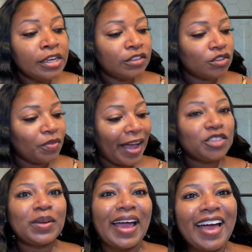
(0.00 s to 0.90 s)
So
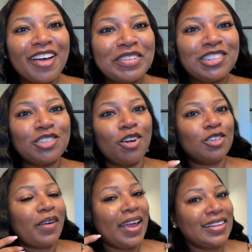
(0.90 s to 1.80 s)
that's what I have
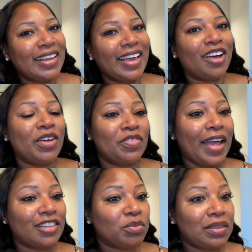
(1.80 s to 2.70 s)
installed right now, and
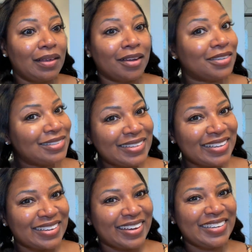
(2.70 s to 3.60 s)
that's what the hair is
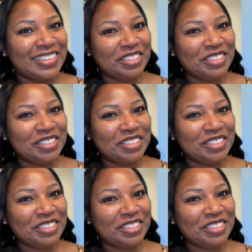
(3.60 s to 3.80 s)
looking like.